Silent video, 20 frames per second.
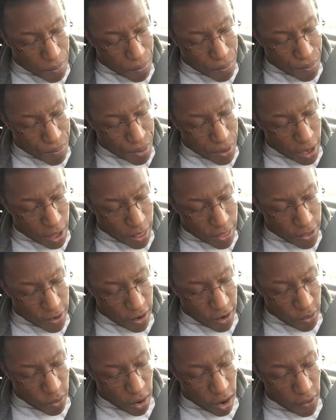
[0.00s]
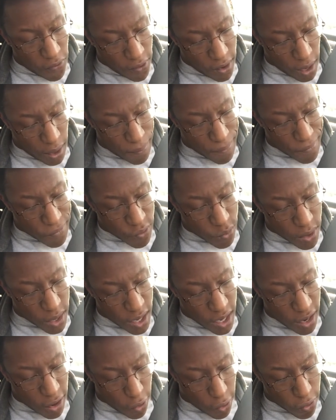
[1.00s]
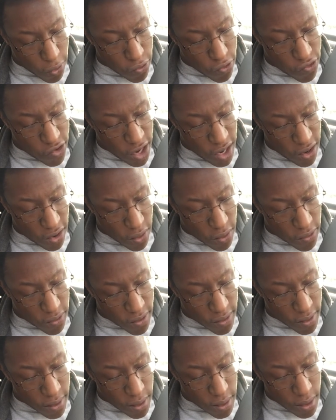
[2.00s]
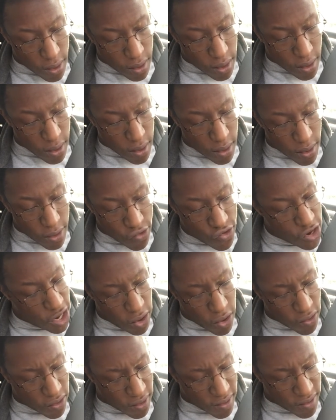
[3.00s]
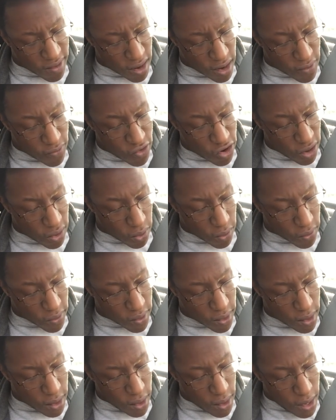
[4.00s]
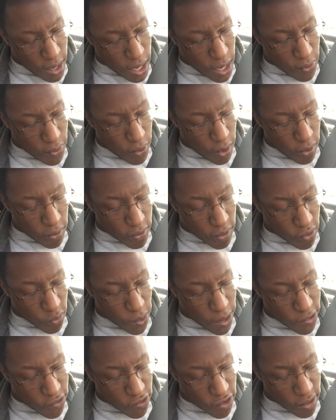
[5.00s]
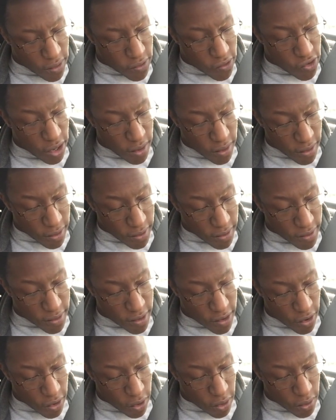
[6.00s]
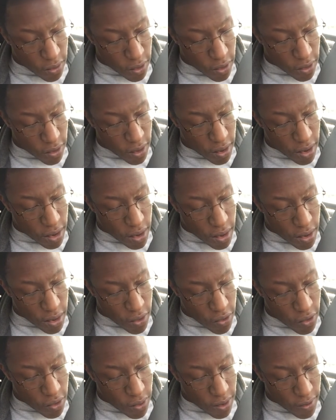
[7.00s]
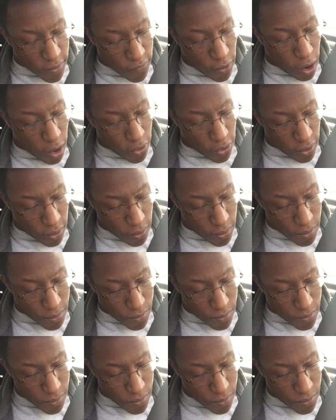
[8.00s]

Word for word: But there were other times when he heard jeers, jeers instead of cheers. In those situations, Jesus turned to his Father,